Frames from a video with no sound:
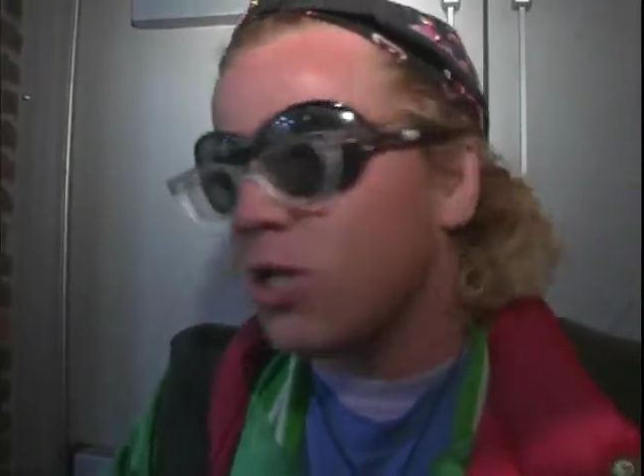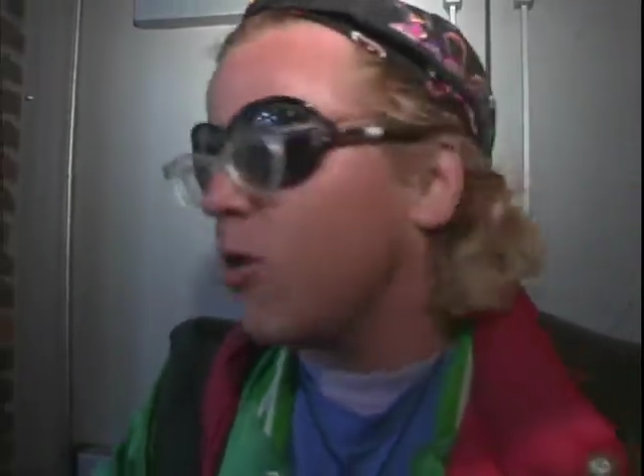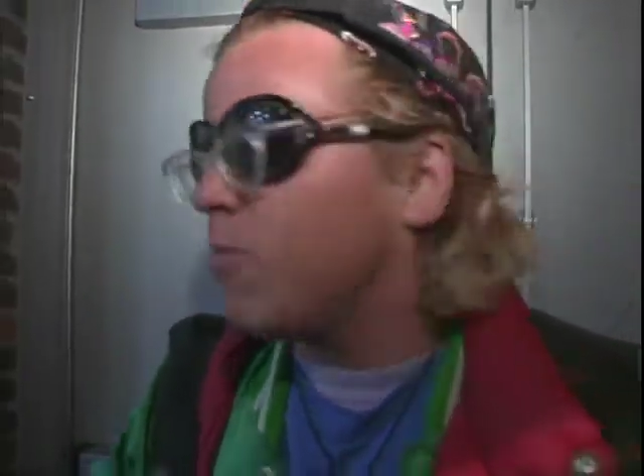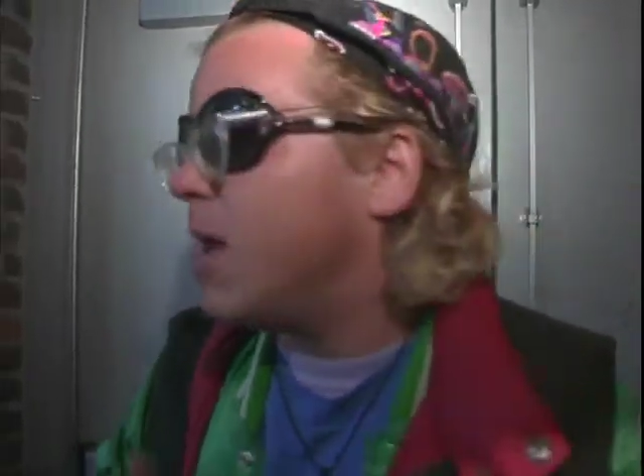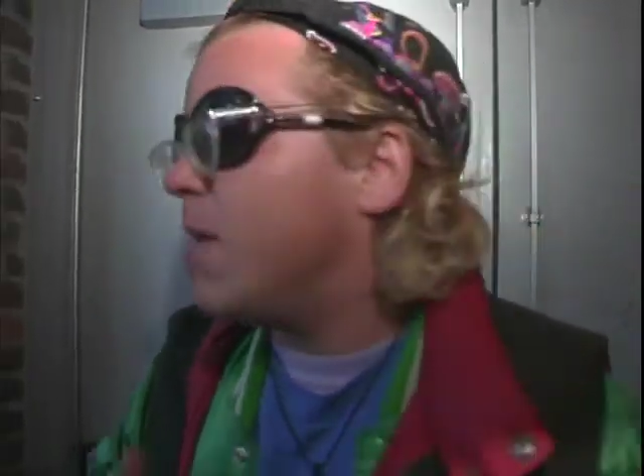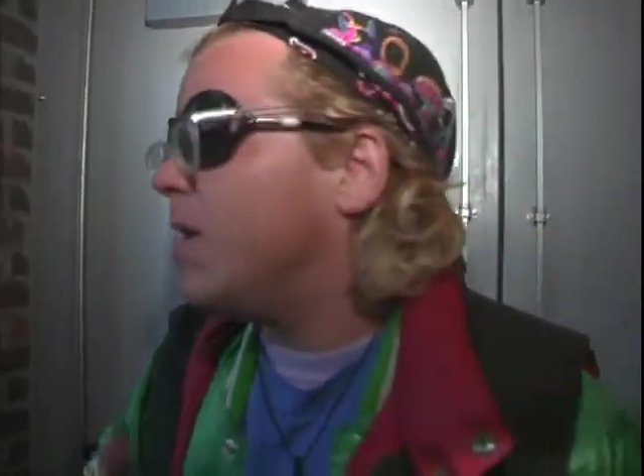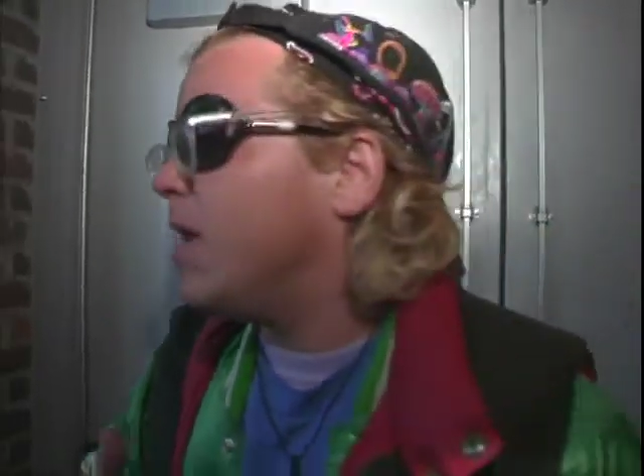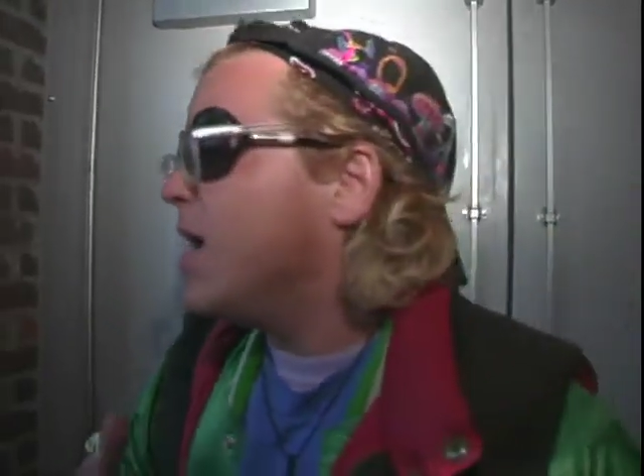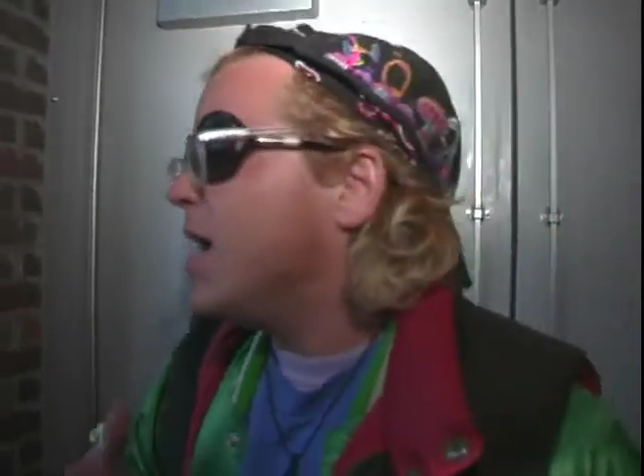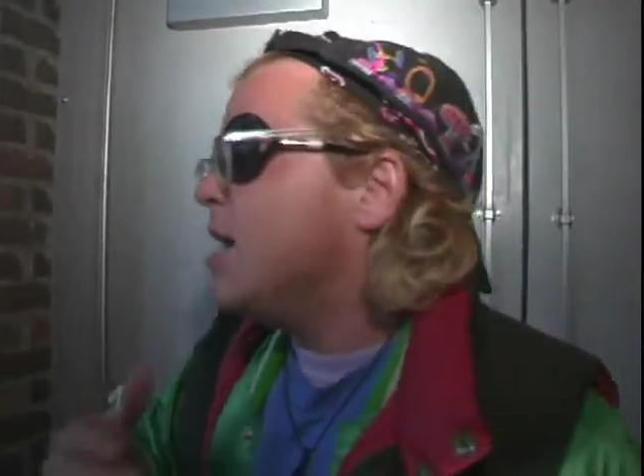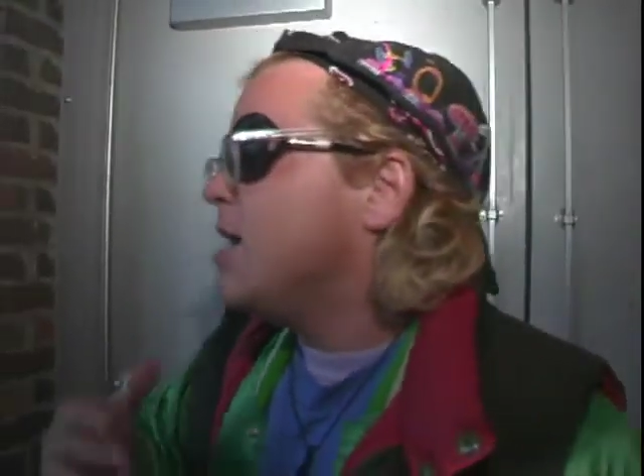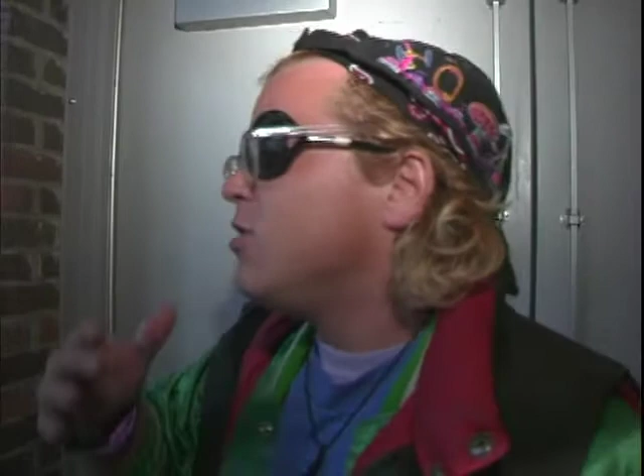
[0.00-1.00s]
You know, baby,
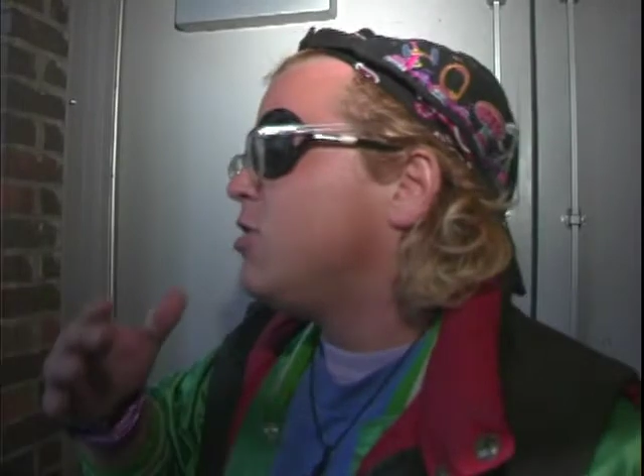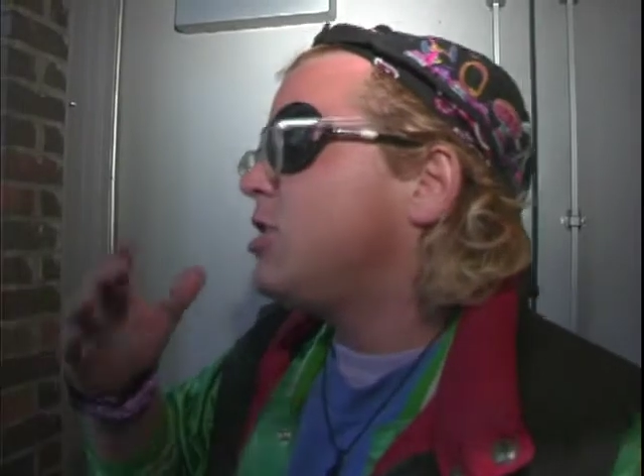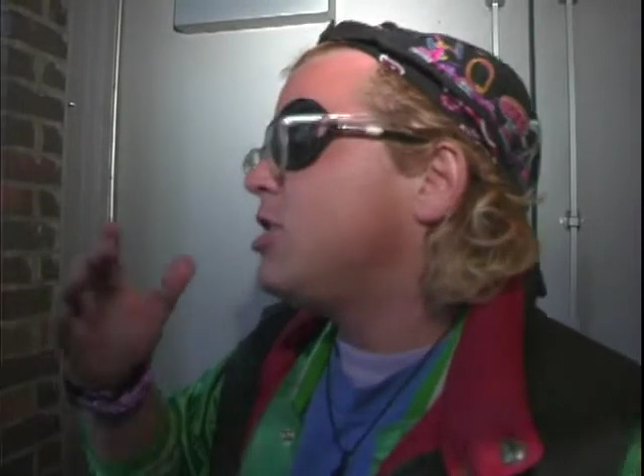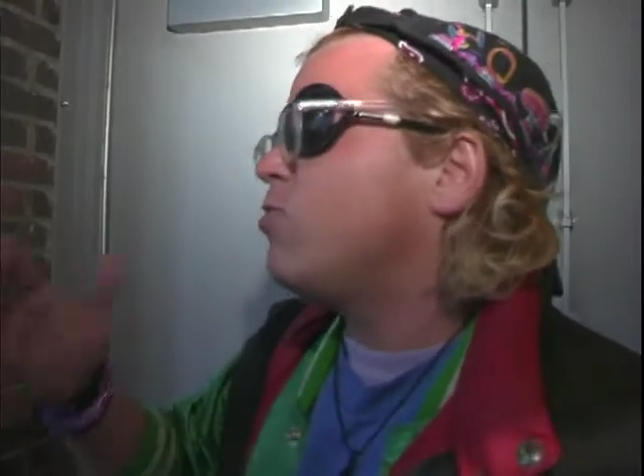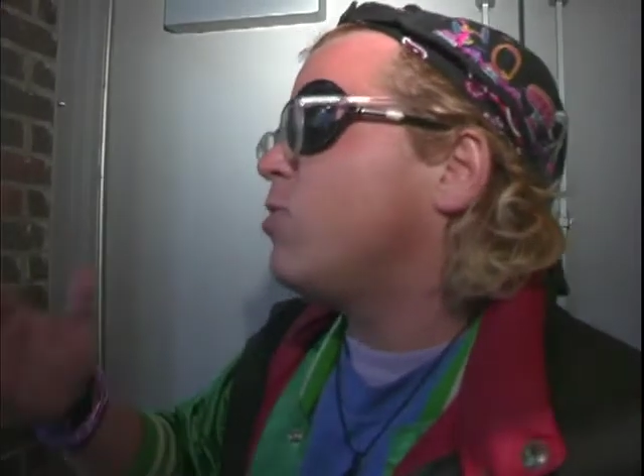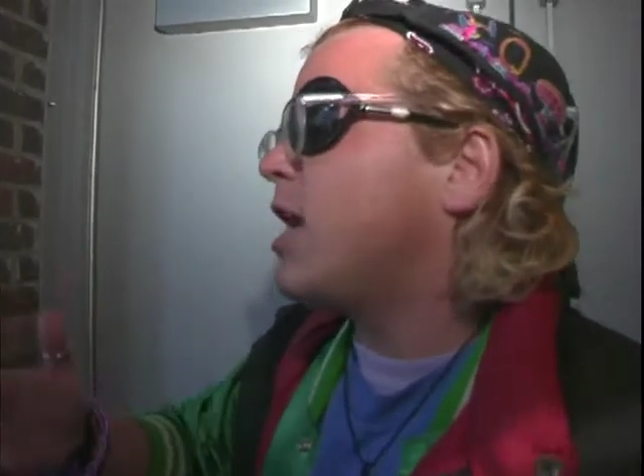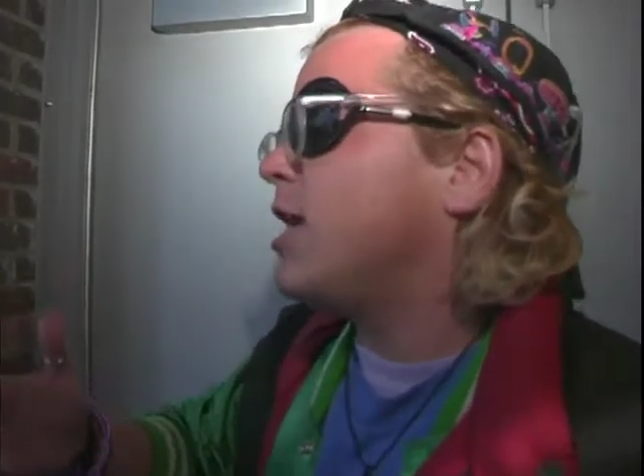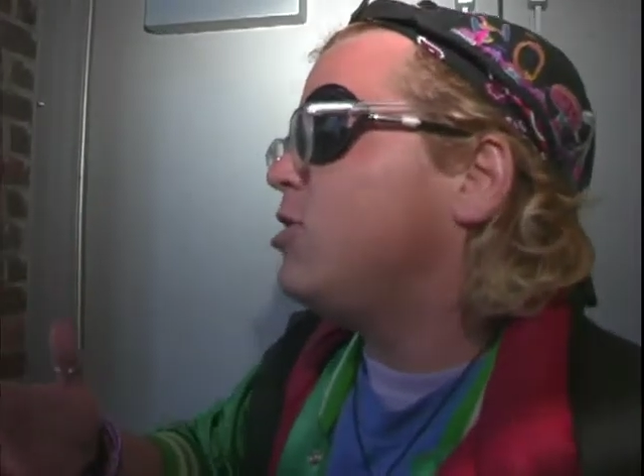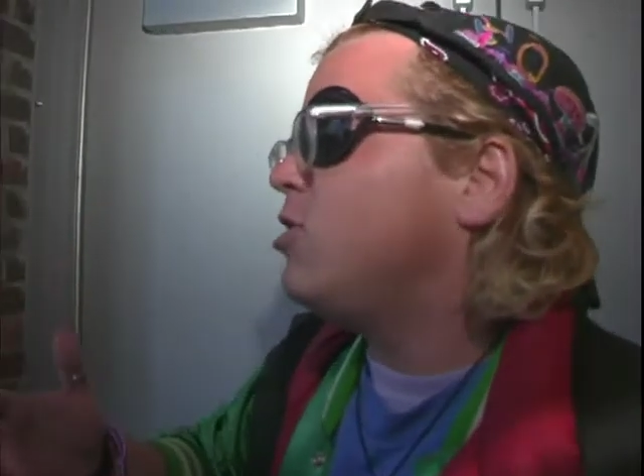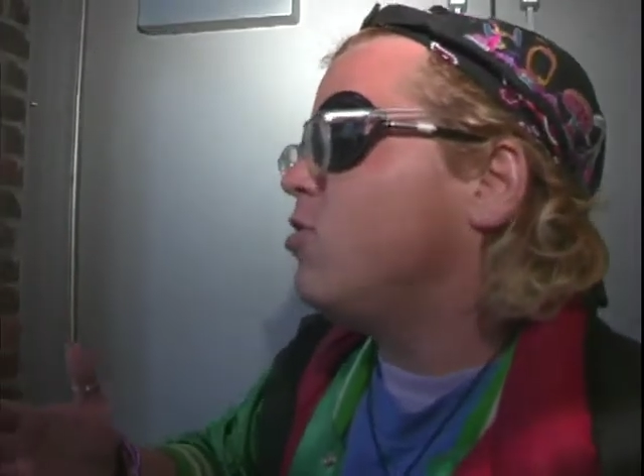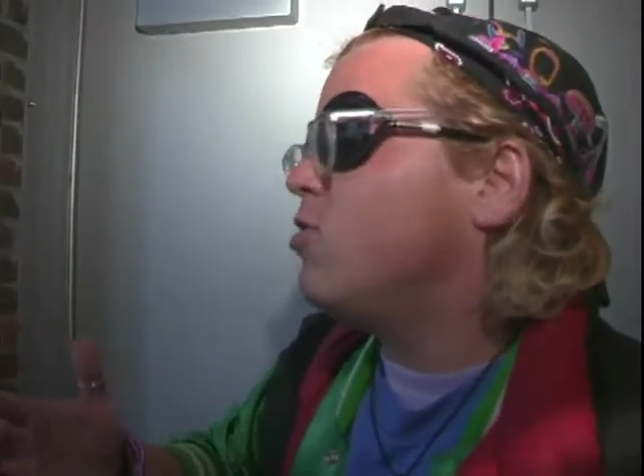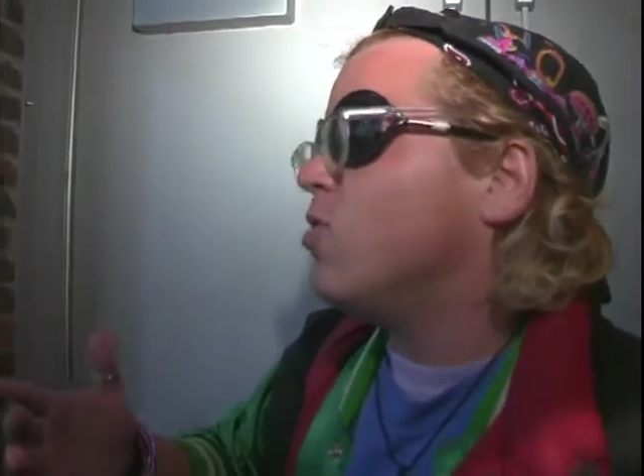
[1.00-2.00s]
this is what I
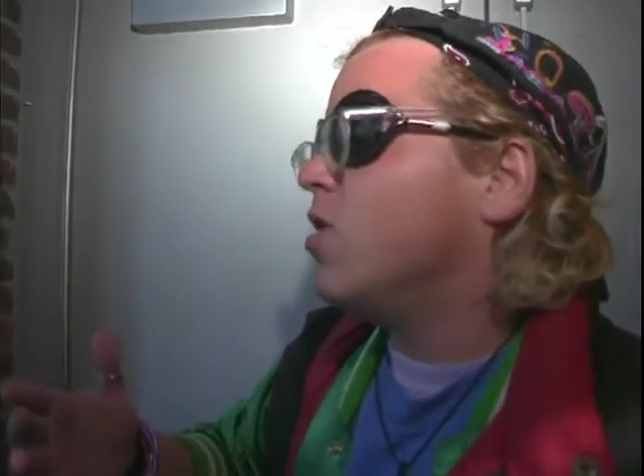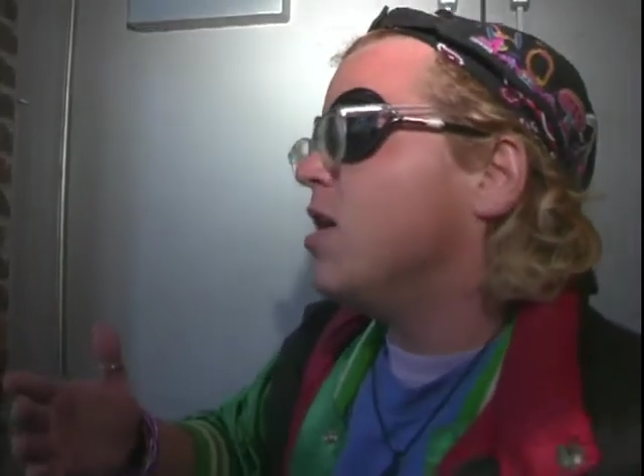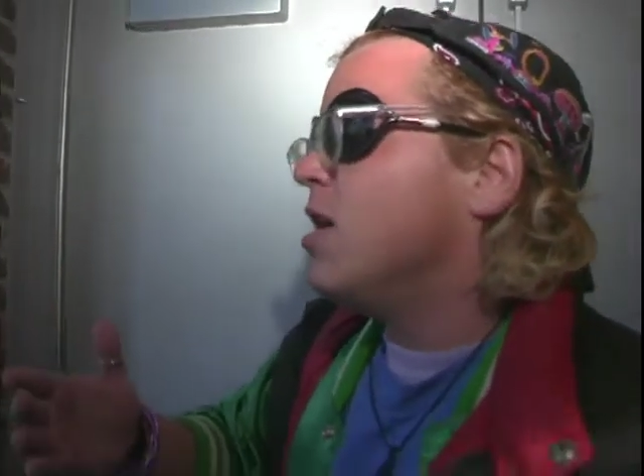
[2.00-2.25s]
do.